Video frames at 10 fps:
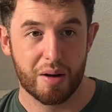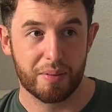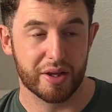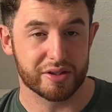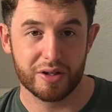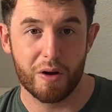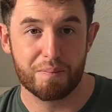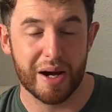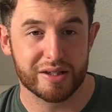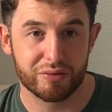but there's no
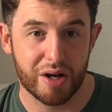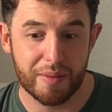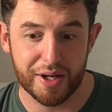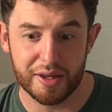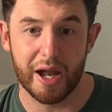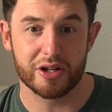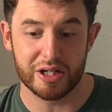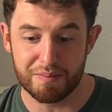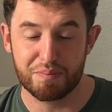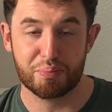better remedy than
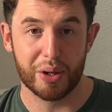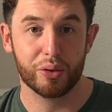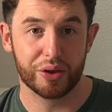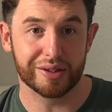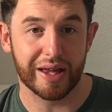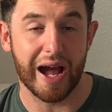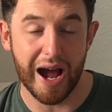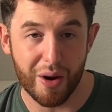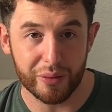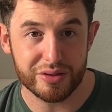actually building the
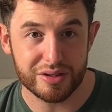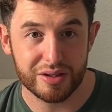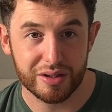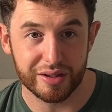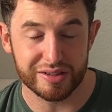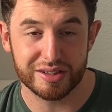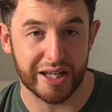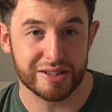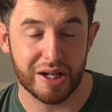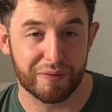house that
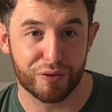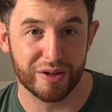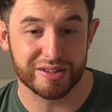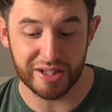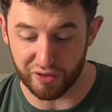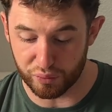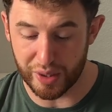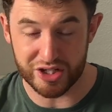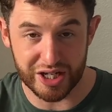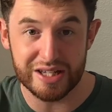stands up for itself,
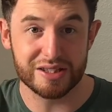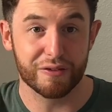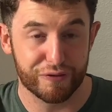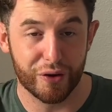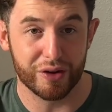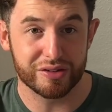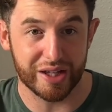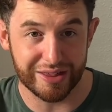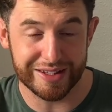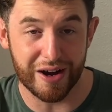which is the foot
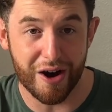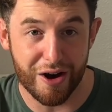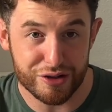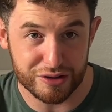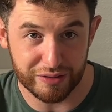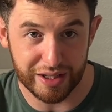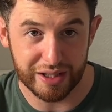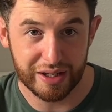and the arch of it.